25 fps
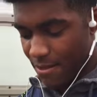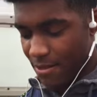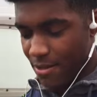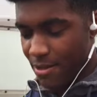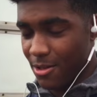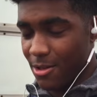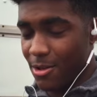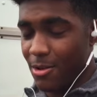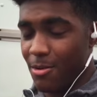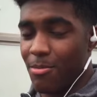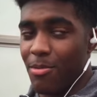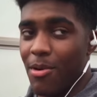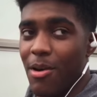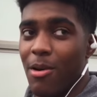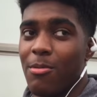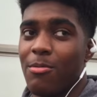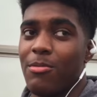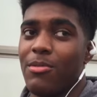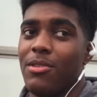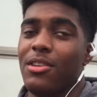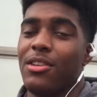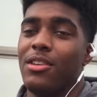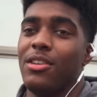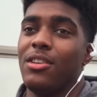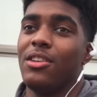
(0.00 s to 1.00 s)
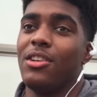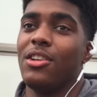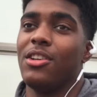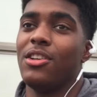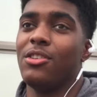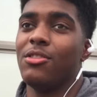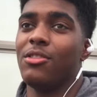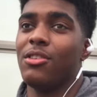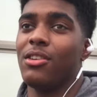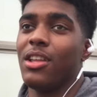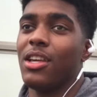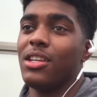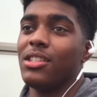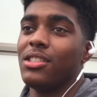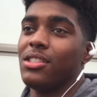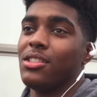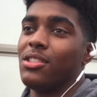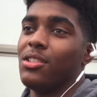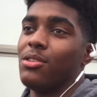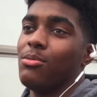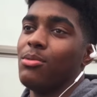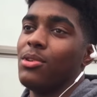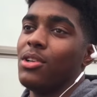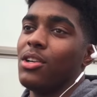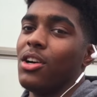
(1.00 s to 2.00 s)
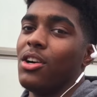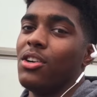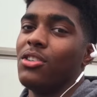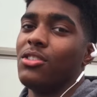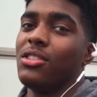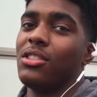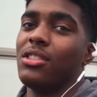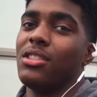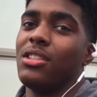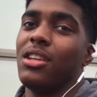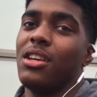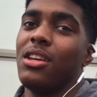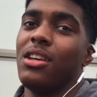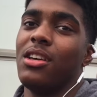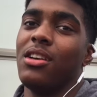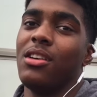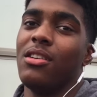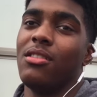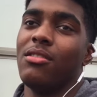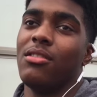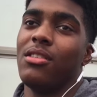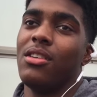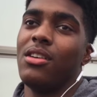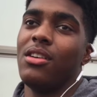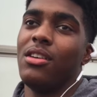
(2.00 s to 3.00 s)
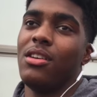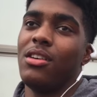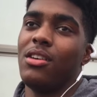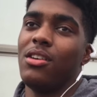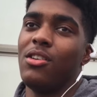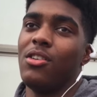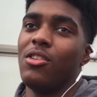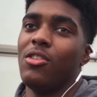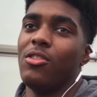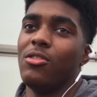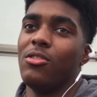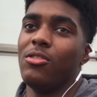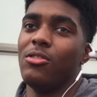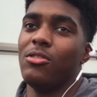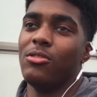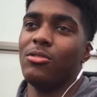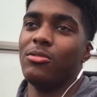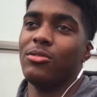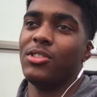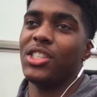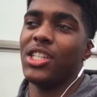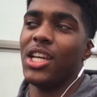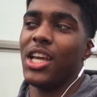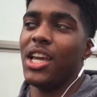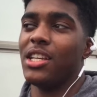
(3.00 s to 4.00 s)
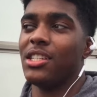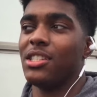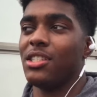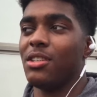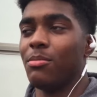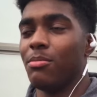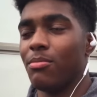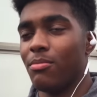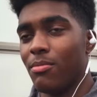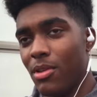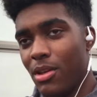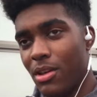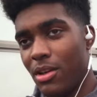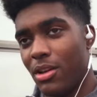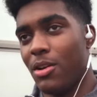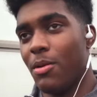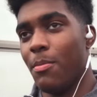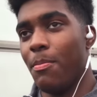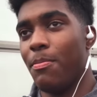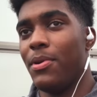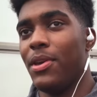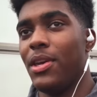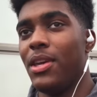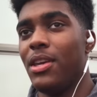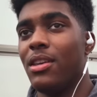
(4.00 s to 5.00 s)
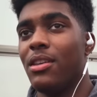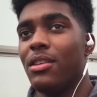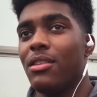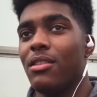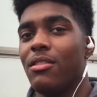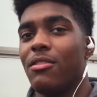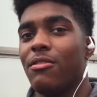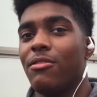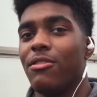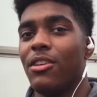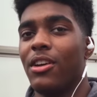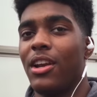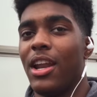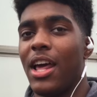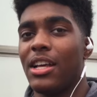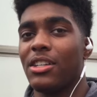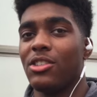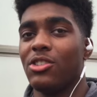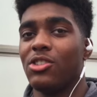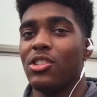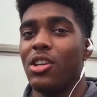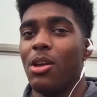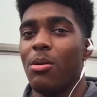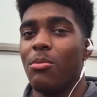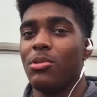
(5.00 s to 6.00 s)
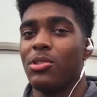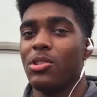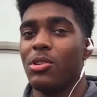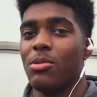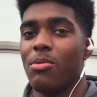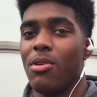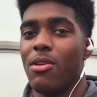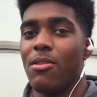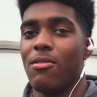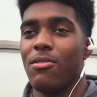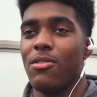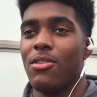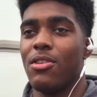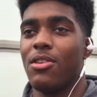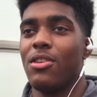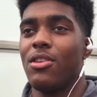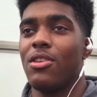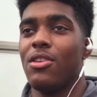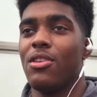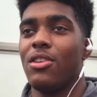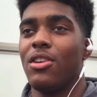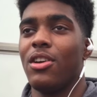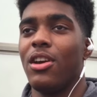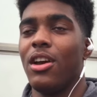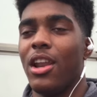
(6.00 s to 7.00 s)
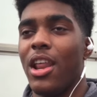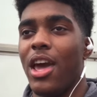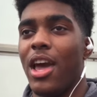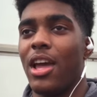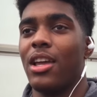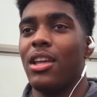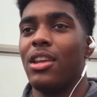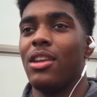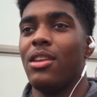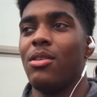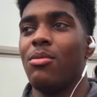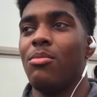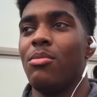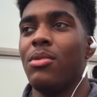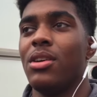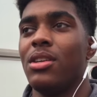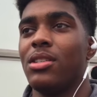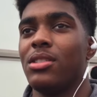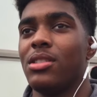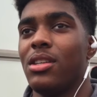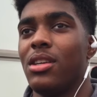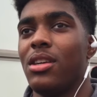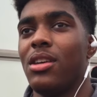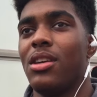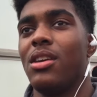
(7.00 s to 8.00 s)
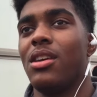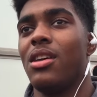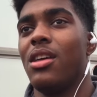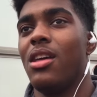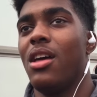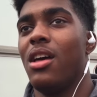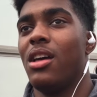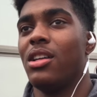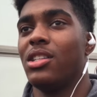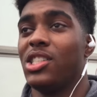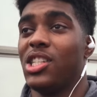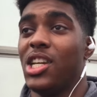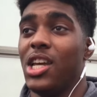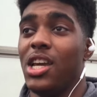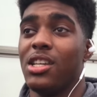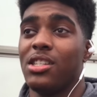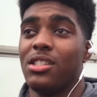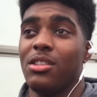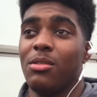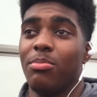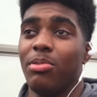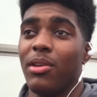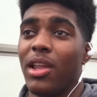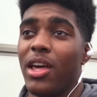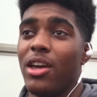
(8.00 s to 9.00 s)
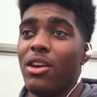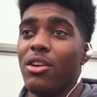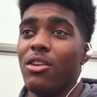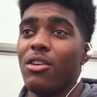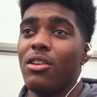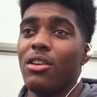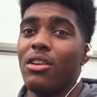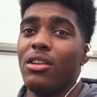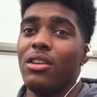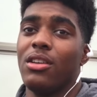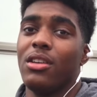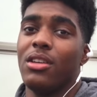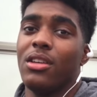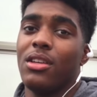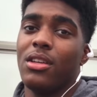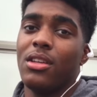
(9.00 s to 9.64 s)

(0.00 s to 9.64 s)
Uh, probably good relationship with coaches there, uh, chance to compete for a national championship every year, good academics, and chance to play early.